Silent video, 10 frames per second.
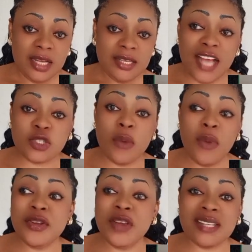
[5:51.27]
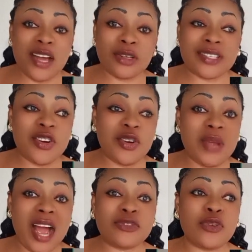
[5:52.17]
That's why when you enter hotel room, you
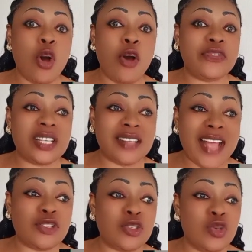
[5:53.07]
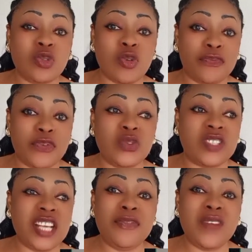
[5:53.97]
have to off the lights, use your phone,
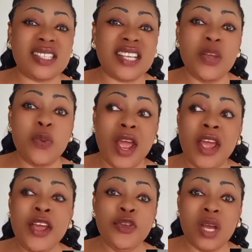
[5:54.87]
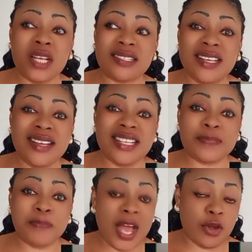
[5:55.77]
see if there's anywhere you are seeing a
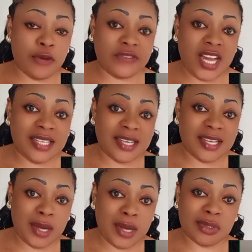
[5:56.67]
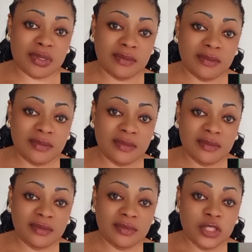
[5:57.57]
spark of light around.
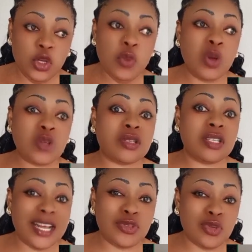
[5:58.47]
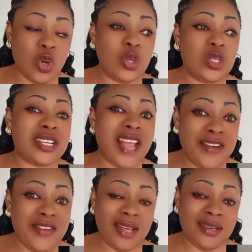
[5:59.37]
You must get to know the
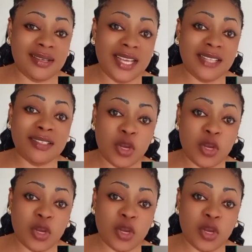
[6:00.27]
area the light is